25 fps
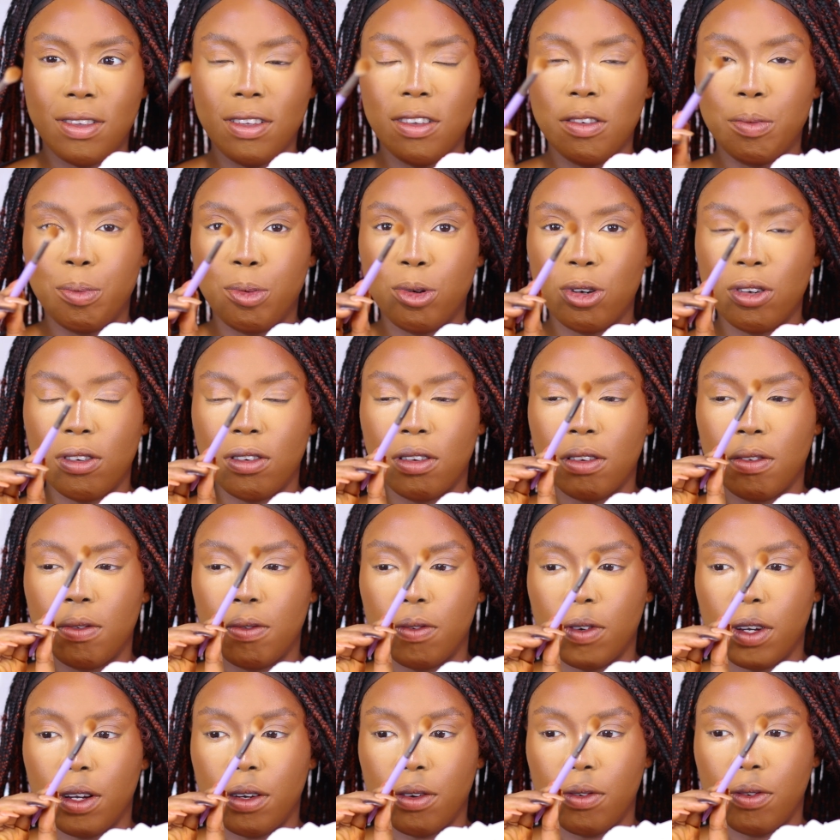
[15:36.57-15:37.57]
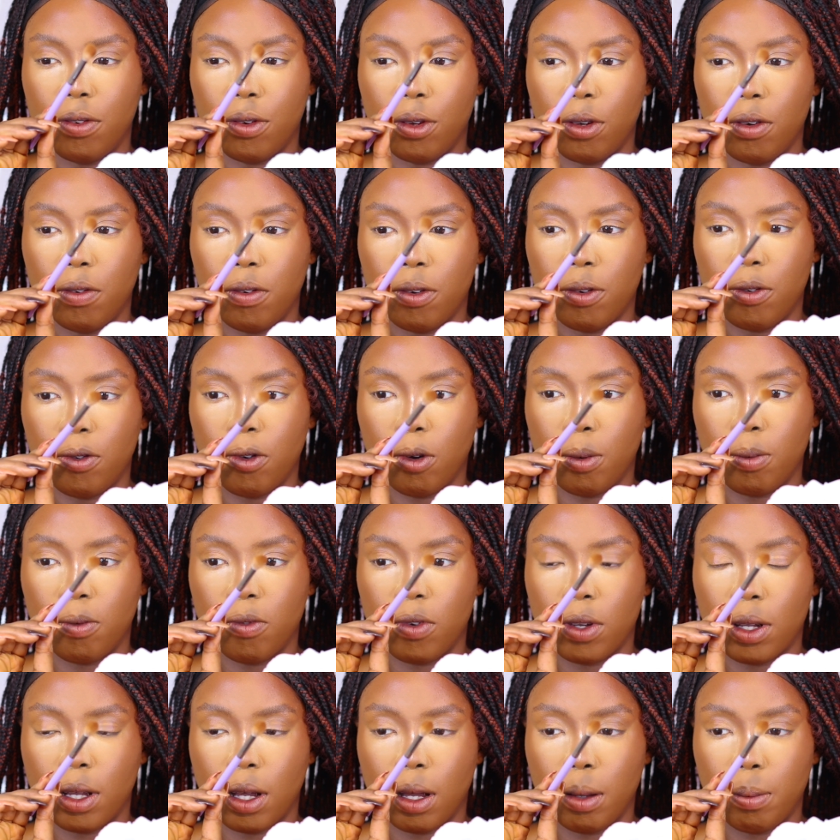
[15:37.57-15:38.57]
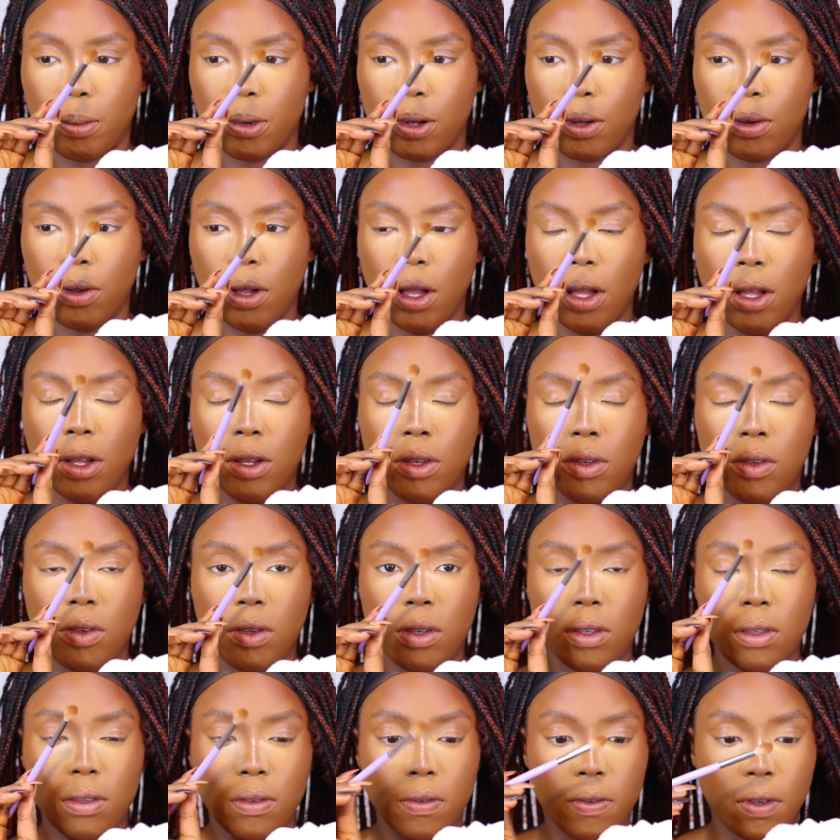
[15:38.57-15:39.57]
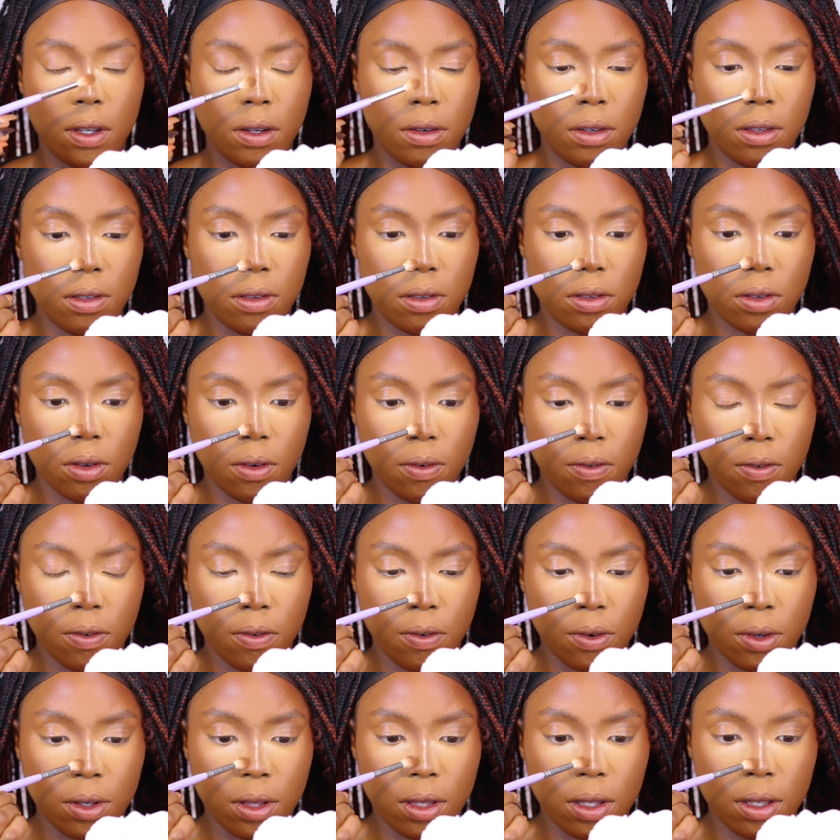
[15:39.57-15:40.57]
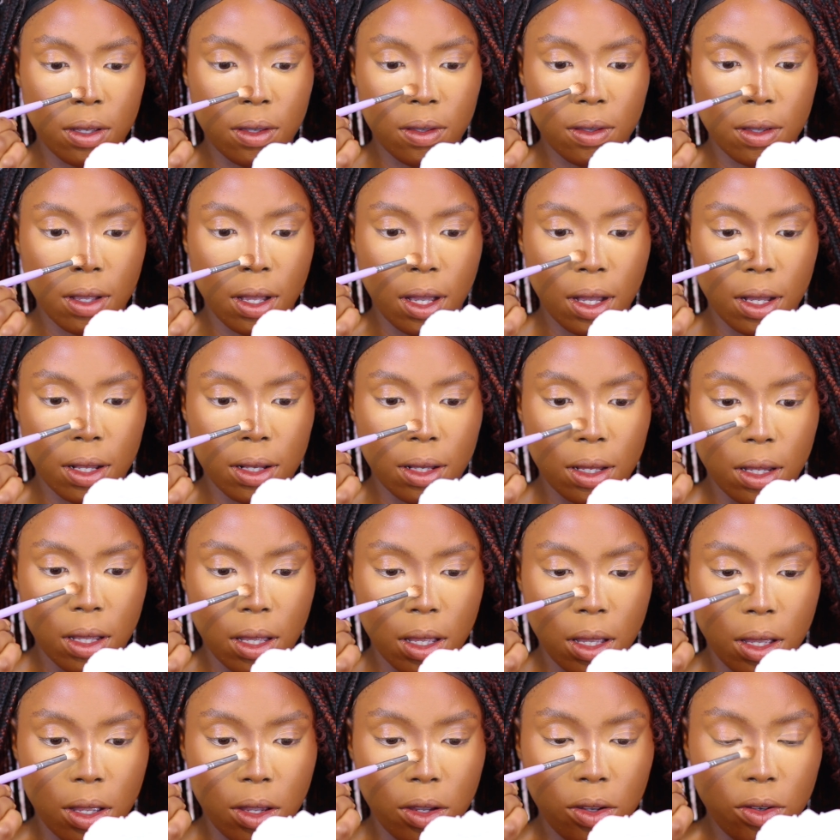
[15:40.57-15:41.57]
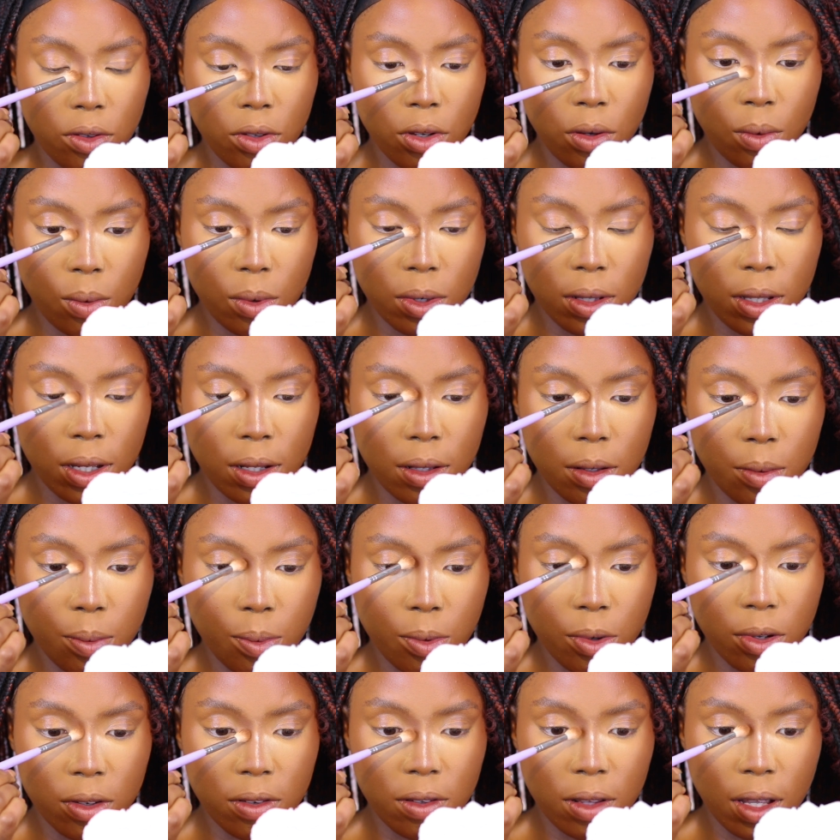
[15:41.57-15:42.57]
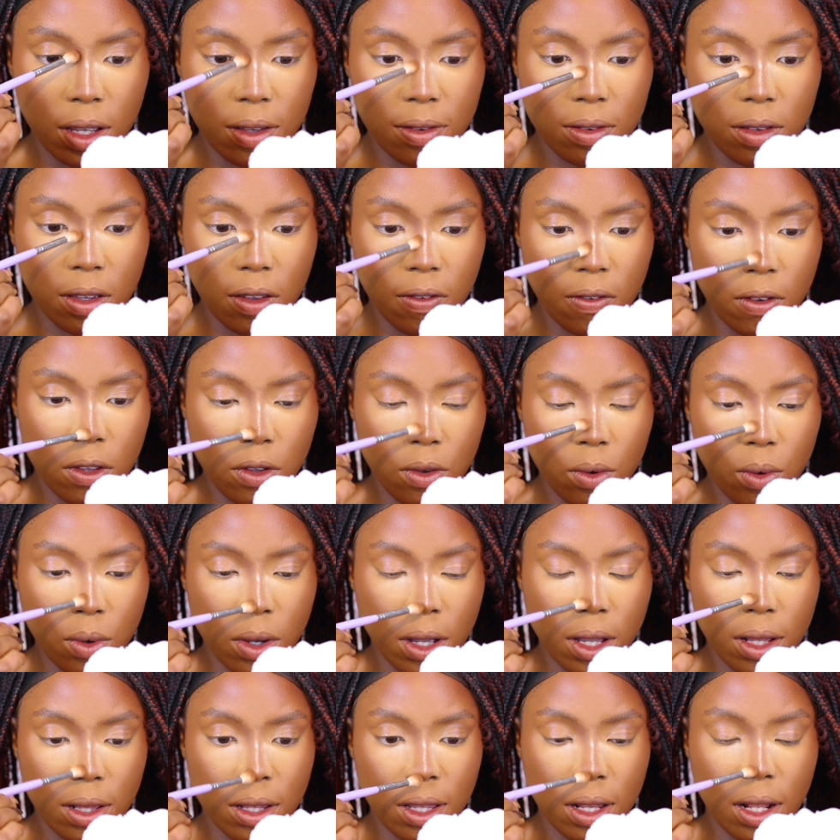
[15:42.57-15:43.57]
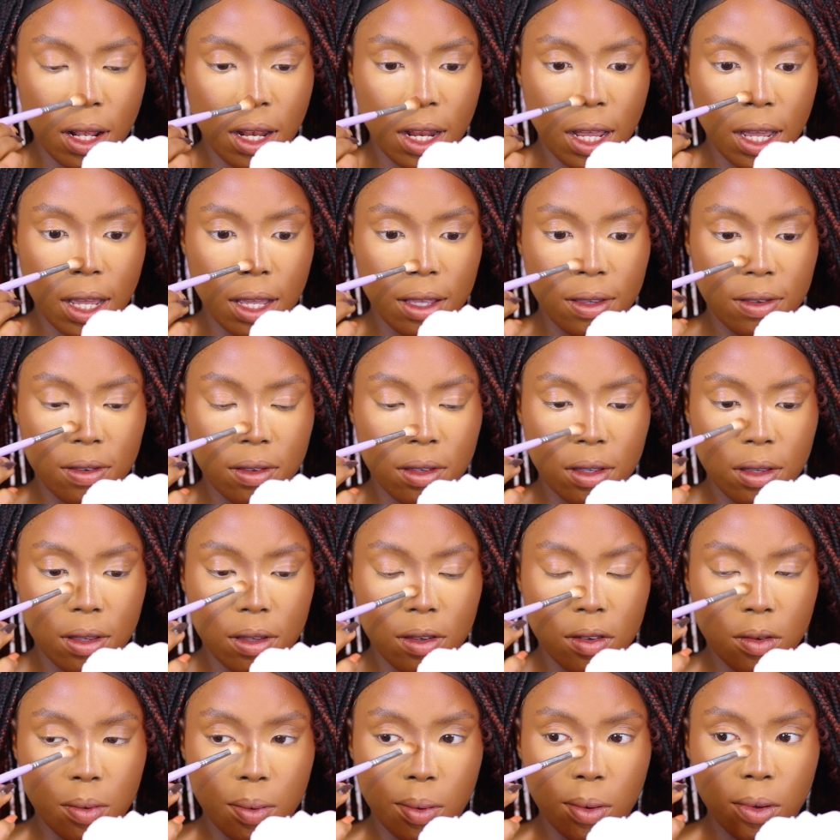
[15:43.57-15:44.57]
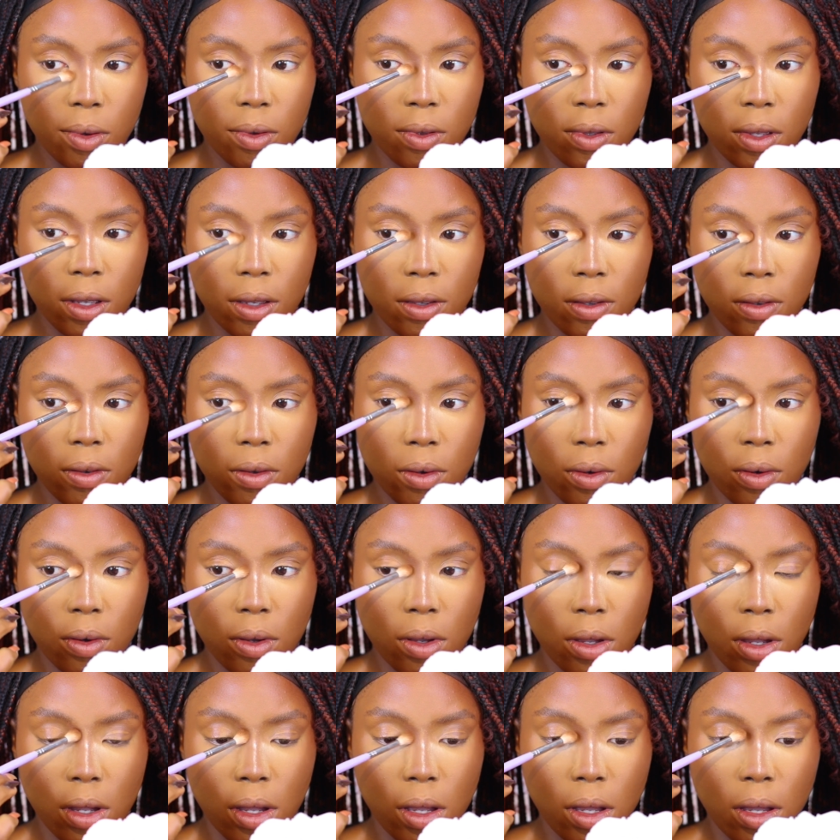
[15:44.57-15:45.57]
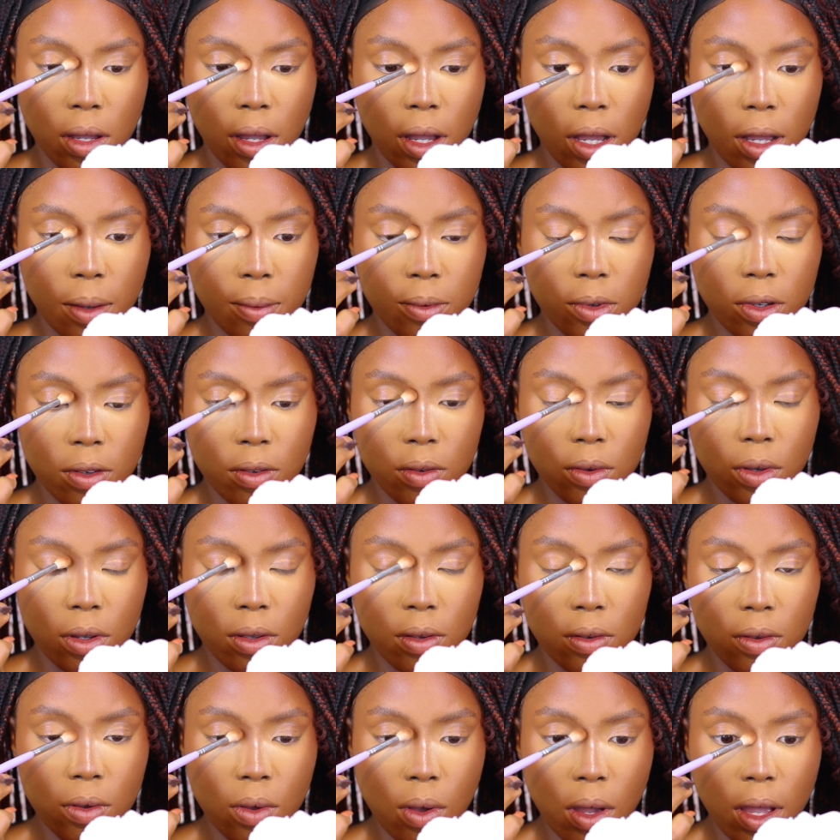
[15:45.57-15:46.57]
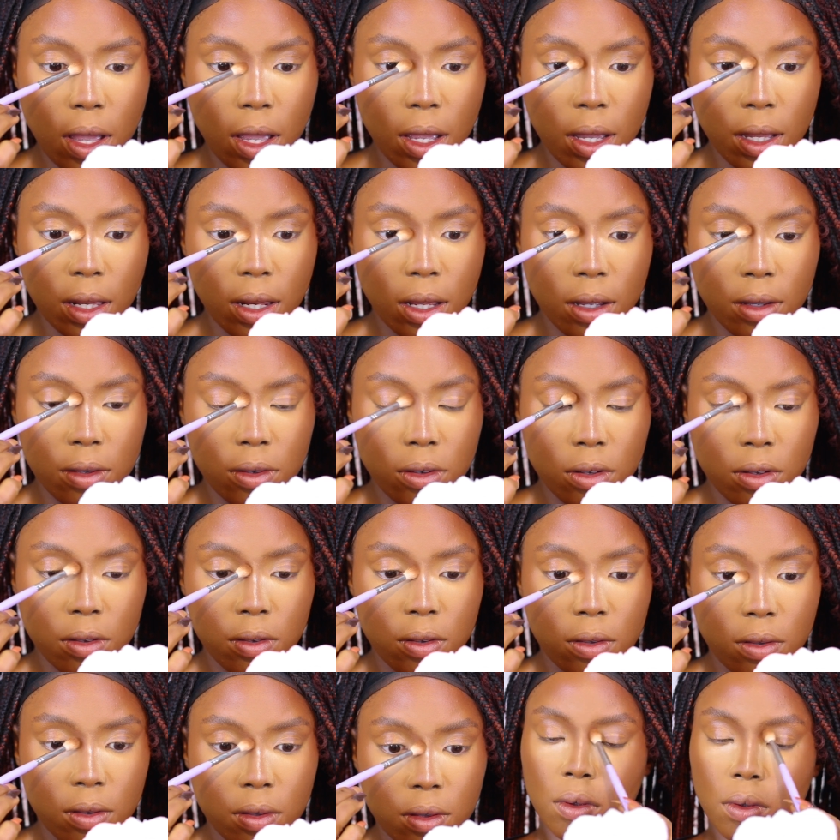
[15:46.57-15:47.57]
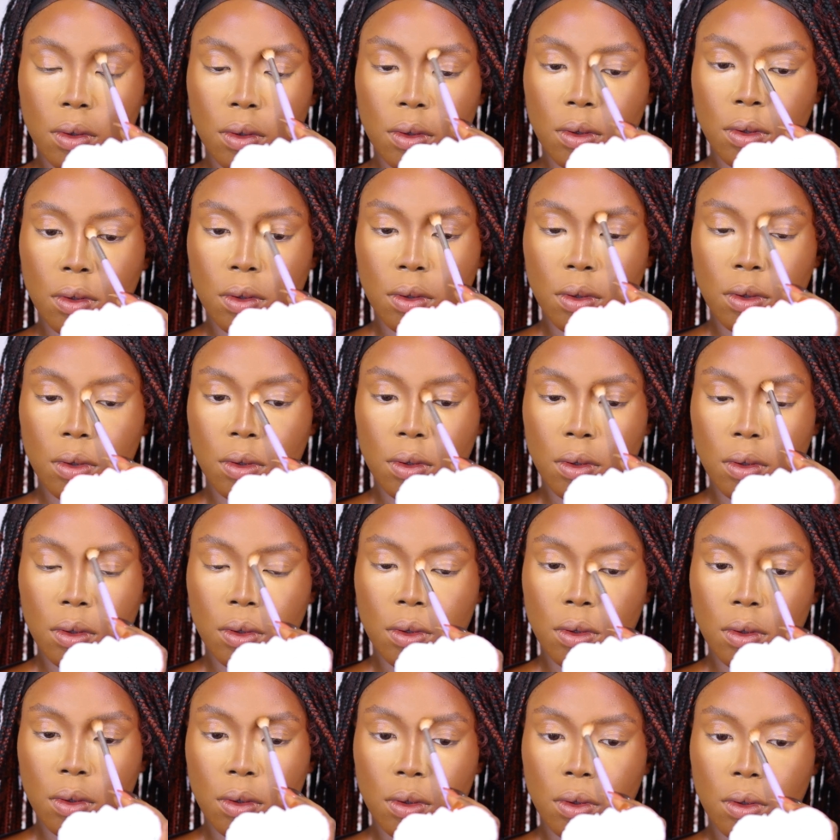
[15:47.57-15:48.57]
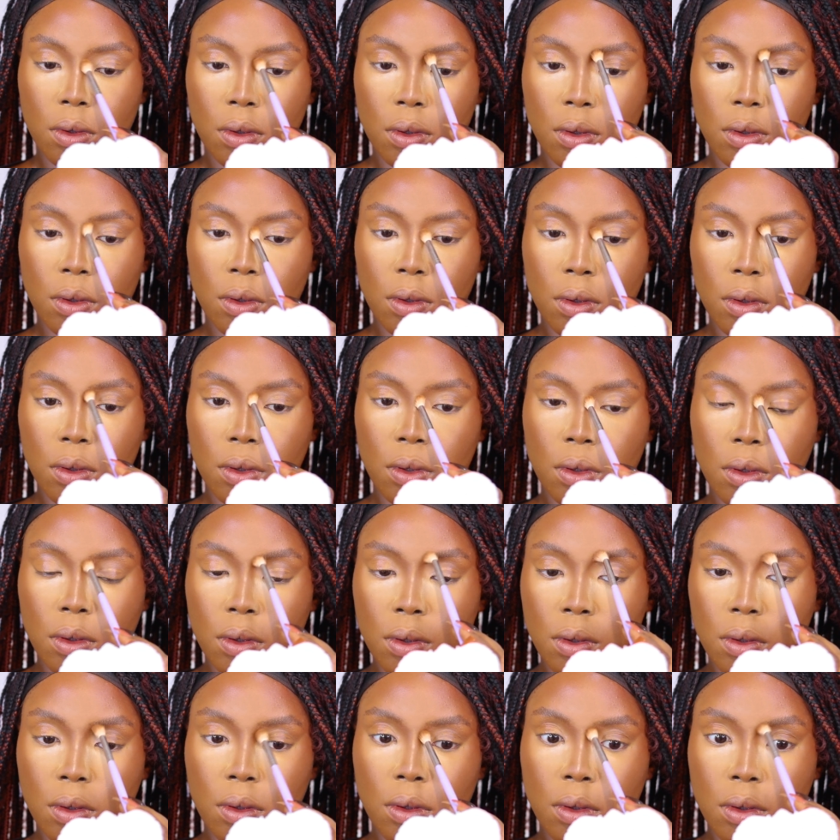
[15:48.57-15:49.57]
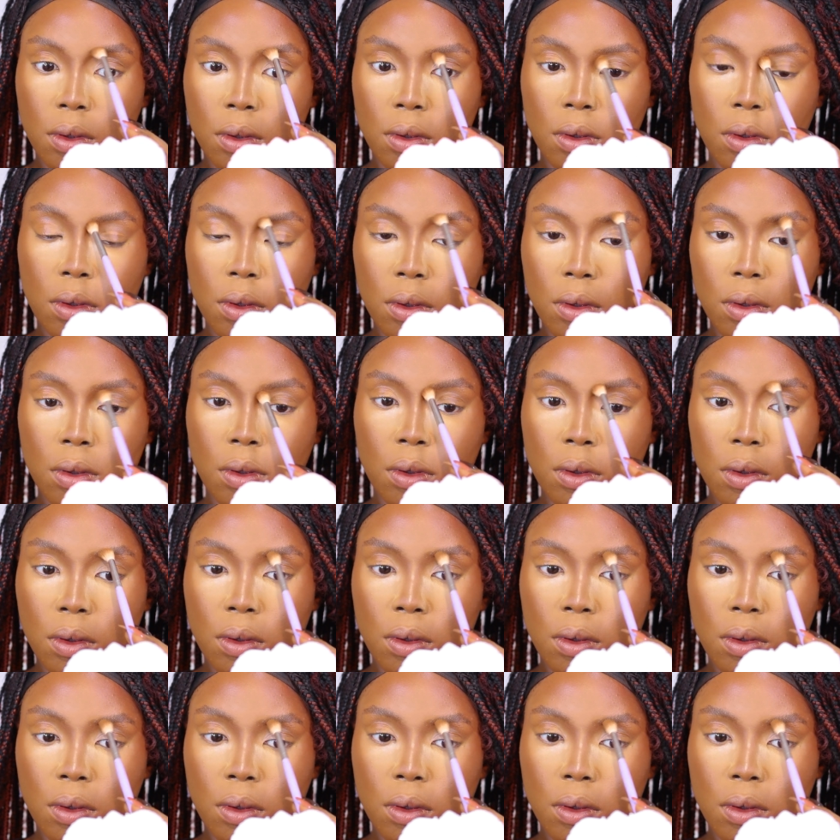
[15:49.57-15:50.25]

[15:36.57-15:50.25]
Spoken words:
This brush is very fluffy from Huda, so it's very soft for this, and you don't want any brush that is giving you any lines in this process. So I'm just going to go ahead and just tap like I'm dragging the powder